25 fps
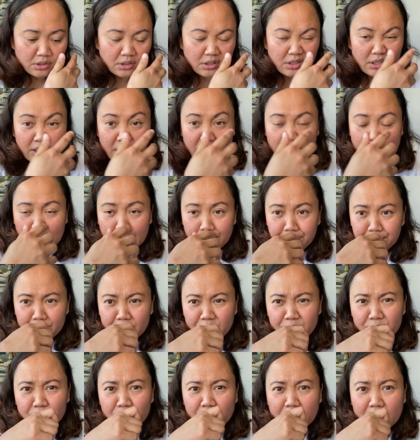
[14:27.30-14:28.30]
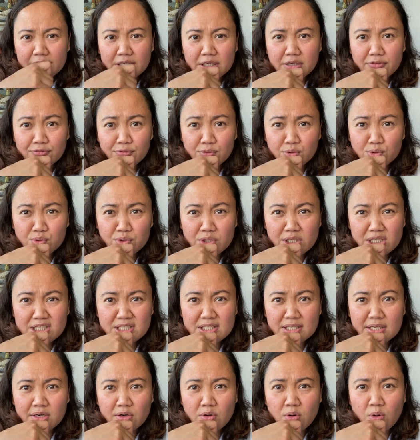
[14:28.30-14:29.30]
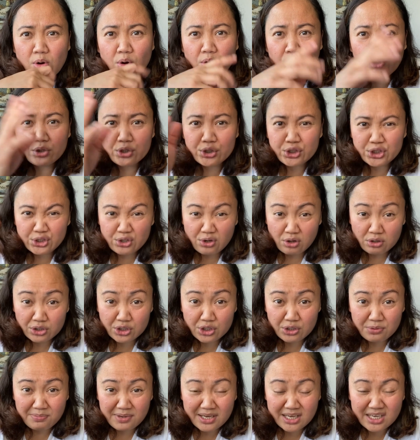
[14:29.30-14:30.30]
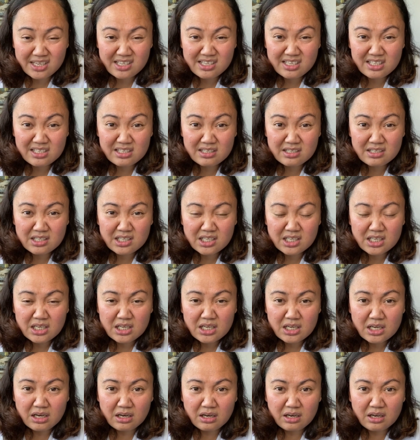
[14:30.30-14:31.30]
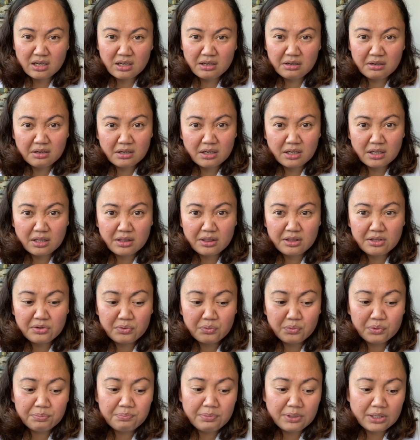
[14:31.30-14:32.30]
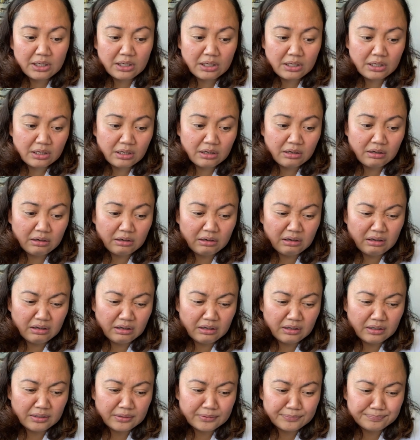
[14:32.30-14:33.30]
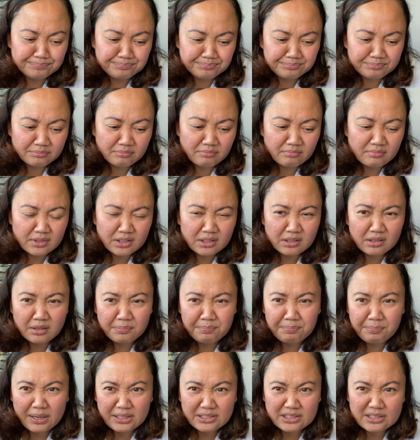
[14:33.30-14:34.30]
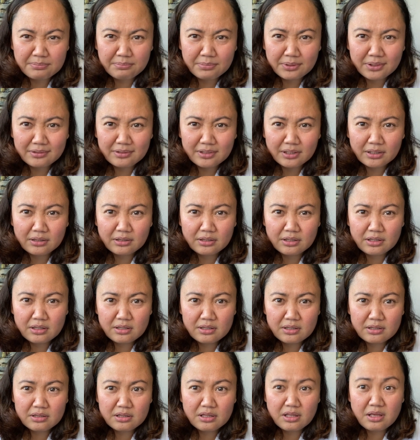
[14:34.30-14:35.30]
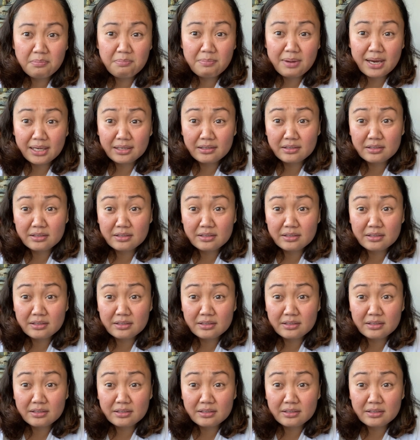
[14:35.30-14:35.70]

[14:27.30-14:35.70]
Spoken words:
you know what, if you do not send all your documents, there would be possible that they might